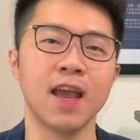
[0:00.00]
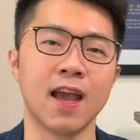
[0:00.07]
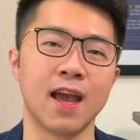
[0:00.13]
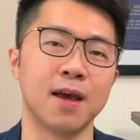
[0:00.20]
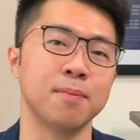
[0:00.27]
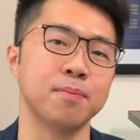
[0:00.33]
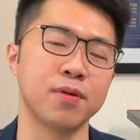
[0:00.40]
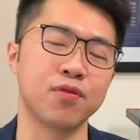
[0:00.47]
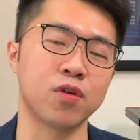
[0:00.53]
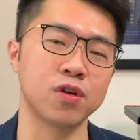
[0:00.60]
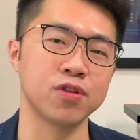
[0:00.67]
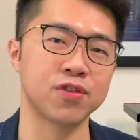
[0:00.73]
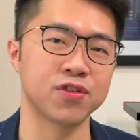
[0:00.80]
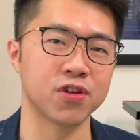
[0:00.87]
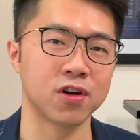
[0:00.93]
And before
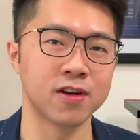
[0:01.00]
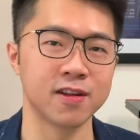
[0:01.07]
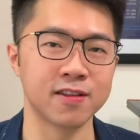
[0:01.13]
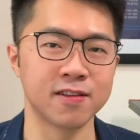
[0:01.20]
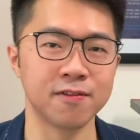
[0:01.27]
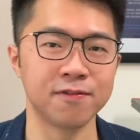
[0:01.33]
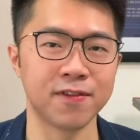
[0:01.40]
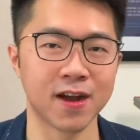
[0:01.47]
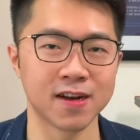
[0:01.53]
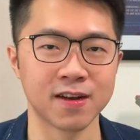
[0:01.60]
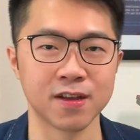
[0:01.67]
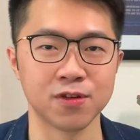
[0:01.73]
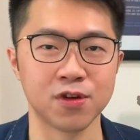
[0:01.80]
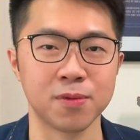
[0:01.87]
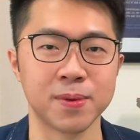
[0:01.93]
you start
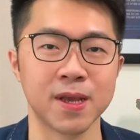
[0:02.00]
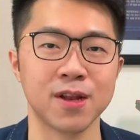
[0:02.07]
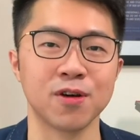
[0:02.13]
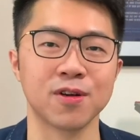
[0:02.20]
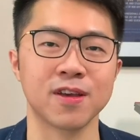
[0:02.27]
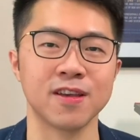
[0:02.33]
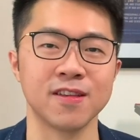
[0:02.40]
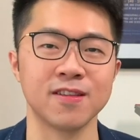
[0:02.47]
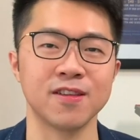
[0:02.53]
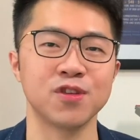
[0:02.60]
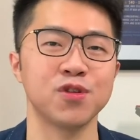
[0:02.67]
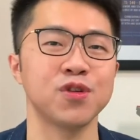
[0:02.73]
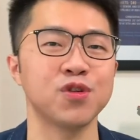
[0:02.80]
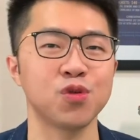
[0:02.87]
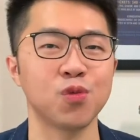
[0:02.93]
disinfecting your piano keys,
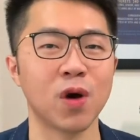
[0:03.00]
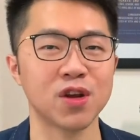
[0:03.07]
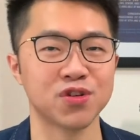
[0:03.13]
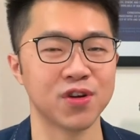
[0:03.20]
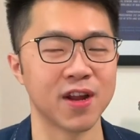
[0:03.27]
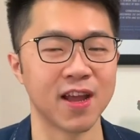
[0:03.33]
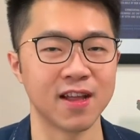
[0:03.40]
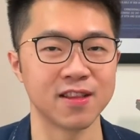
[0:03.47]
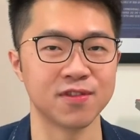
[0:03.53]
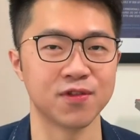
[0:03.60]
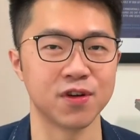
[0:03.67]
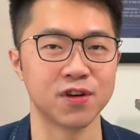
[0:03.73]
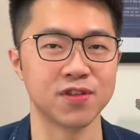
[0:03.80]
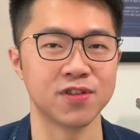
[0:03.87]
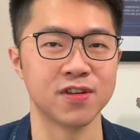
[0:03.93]
you need to wash your hands
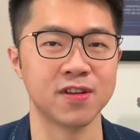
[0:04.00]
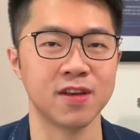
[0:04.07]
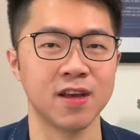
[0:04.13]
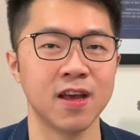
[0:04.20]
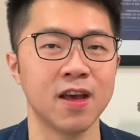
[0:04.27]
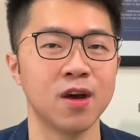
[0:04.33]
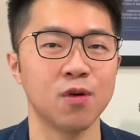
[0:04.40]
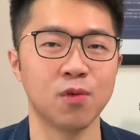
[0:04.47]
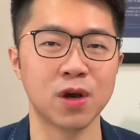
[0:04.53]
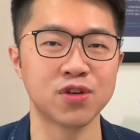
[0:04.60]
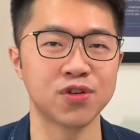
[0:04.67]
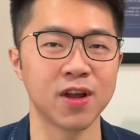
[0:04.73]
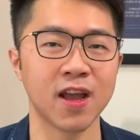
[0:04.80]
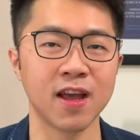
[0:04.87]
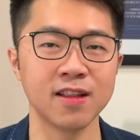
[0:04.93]
first. Wash
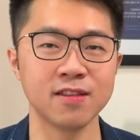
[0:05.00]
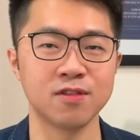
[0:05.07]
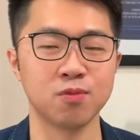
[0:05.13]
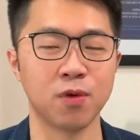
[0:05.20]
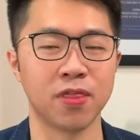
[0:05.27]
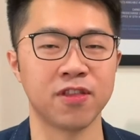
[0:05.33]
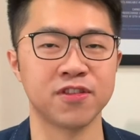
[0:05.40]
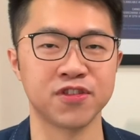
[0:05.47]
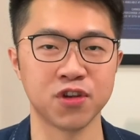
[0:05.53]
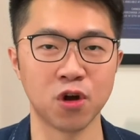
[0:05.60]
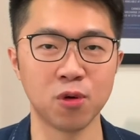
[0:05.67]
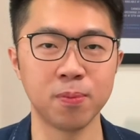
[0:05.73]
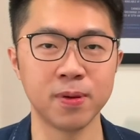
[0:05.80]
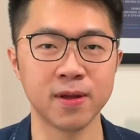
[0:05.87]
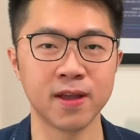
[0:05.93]
your hands with
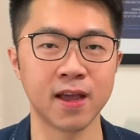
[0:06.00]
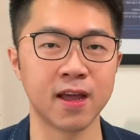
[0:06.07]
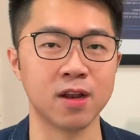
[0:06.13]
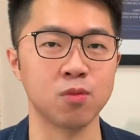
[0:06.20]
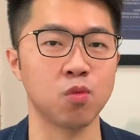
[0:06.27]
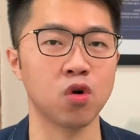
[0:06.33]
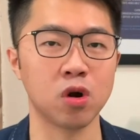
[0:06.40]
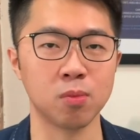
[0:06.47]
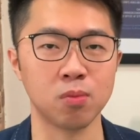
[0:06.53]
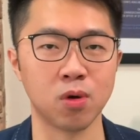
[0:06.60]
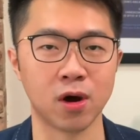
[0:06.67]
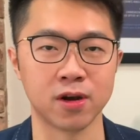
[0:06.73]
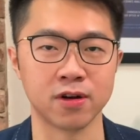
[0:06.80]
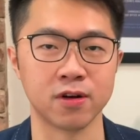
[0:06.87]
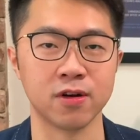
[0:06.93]
soap and warm
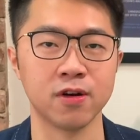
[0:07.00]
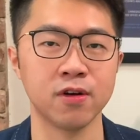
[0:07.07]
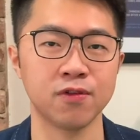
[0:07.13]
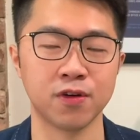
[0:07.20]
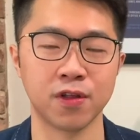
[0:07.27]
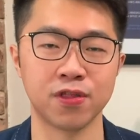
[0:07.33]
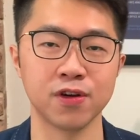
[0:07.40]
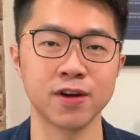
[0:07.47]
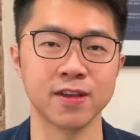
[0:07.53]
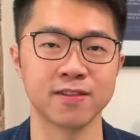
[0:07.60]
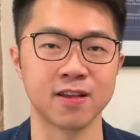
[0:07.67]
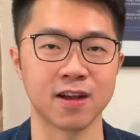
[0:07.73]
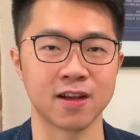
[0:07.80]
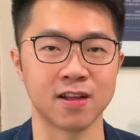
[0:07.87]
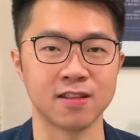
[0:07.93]
water for 30
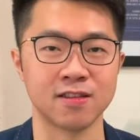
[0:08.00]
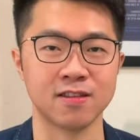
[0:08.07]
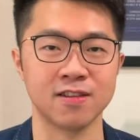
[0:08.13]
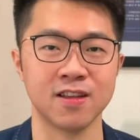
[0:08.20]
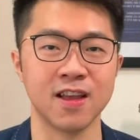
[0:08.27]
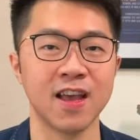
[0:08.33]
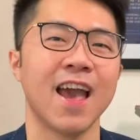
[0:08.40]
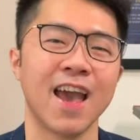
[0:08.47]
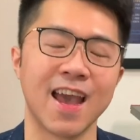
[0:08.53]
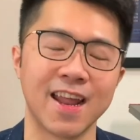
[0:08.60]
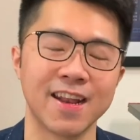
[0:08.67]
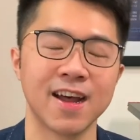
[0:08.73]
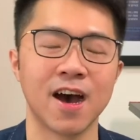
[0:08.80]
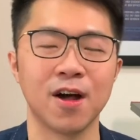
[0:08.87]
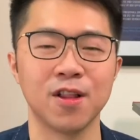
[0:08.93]
seconds.
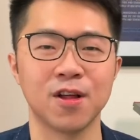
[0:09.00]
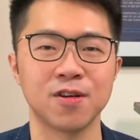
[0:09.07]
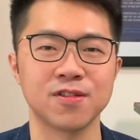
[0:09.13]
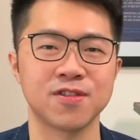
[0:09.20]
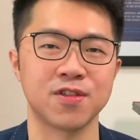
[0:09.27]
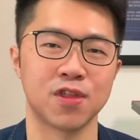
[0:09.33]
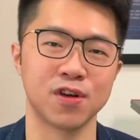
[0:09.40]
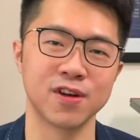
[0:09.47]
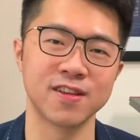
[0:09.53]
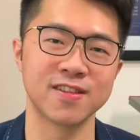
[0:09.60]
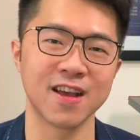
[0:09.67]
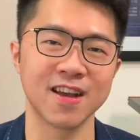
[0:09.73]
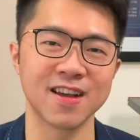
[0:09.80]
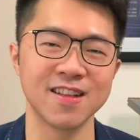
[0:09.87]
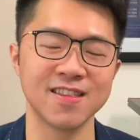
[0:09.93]
And how long is 30
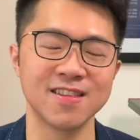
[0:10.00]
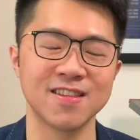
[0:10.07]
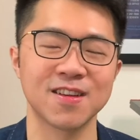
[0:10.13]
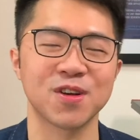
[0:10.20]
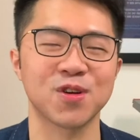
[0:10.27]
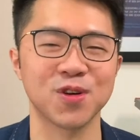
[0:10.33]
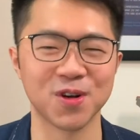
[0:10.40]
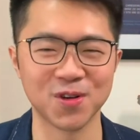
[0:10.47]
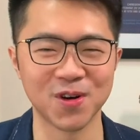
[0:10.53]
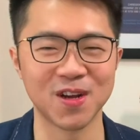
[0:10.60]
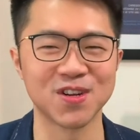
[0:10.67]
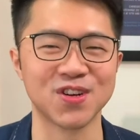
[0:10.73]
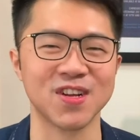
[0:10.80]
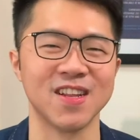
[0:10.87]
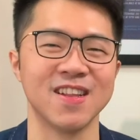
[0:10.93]
seconds? Good
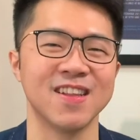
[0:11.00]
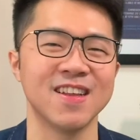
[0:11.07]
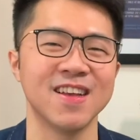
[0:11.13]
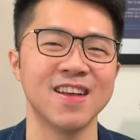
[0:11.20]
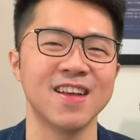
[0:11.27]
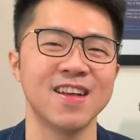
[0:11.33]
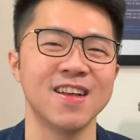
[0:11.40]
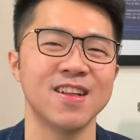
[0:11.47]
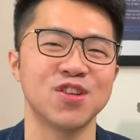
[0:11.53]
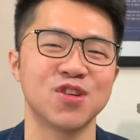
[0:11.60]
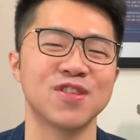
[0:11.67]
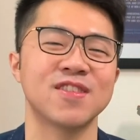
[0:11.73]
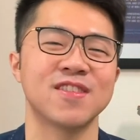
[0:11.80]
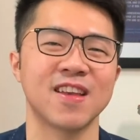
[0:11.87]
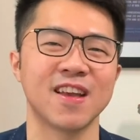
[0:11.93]
question.
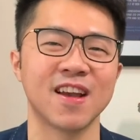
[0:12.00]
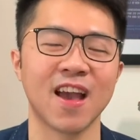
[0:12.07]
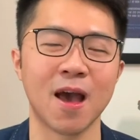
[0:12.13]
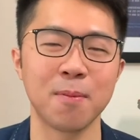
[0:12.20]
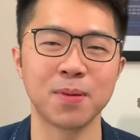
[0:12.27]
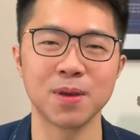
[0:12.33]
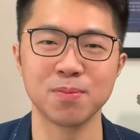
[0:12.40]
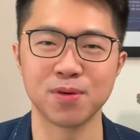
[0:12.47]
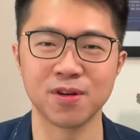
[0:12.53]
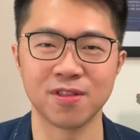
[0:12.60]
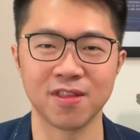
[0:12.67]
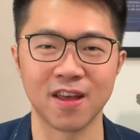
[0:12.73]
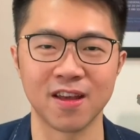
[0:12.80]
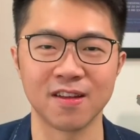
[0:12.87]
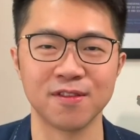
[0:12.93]
Just sing happy
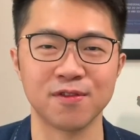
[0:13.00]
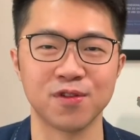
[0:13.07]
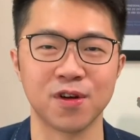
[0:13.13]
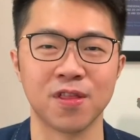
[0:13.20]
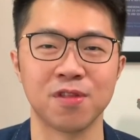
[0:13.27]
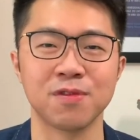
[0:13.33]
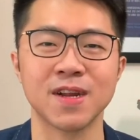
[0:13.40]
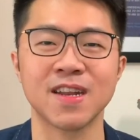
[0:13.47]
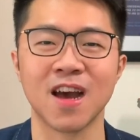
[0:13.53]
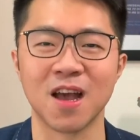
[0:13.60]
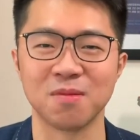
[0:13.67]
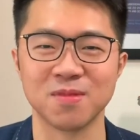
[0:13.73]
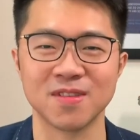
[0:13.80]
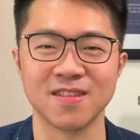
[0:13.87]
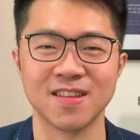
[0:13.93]
birthday for three
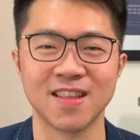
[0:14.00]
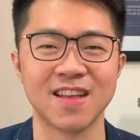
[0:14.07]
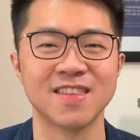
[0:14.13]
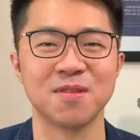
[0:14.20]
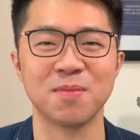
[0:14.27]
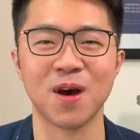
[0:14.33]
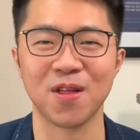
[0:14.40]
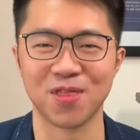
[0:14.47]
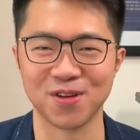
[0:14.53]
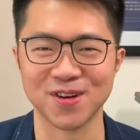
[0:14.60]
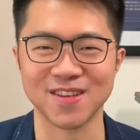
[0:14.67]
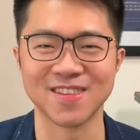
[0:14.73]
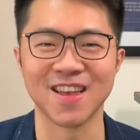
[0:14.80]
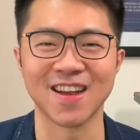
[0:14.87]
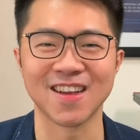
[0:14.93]
times. That's about
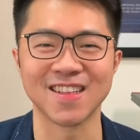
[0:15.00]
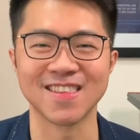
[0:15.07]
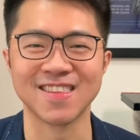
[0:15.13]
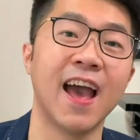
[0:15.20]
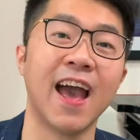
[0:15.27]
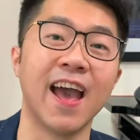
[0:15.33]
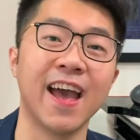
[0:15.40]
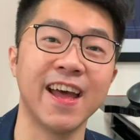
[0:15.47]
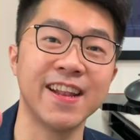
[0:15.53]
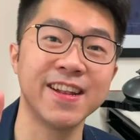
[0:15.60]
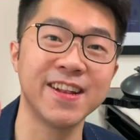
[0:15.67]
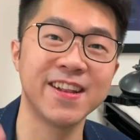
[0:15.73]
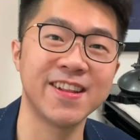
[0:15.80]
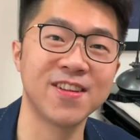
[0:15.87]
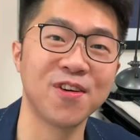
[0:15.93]
30 seconds.
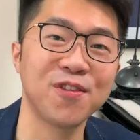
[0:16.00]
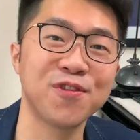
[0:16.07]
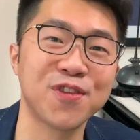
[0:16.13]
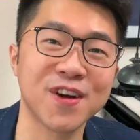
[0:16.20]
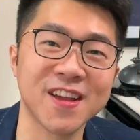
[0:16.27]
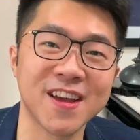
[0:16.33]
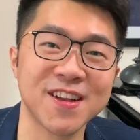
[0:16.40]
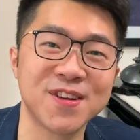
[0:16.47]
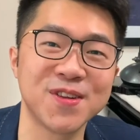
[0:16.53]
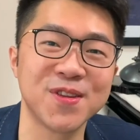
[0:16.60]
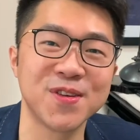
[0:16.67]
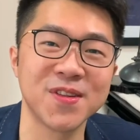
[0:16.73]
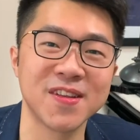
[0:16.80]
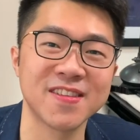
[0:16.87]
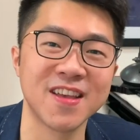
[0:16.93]
And don't forget to
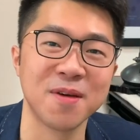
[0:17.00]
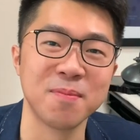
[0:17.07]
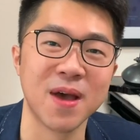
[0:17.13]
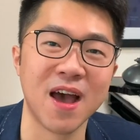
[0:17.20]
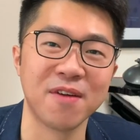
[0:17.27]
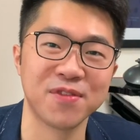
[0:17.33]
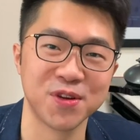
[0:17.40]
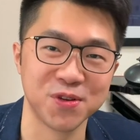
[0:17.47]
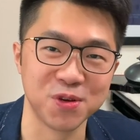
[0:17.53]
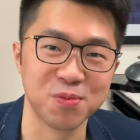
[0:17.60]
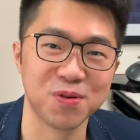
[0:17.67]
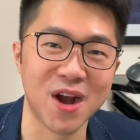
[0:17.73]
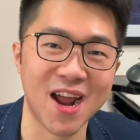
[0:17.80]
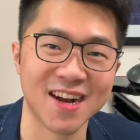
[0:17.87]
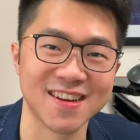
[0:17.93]
do the same after you
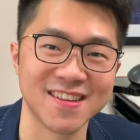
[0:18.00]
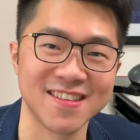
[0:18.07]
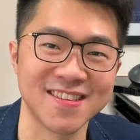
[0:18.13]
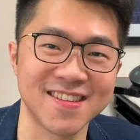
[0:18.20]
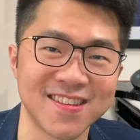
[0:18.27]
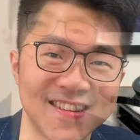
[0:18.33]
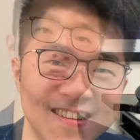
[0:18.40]
practice.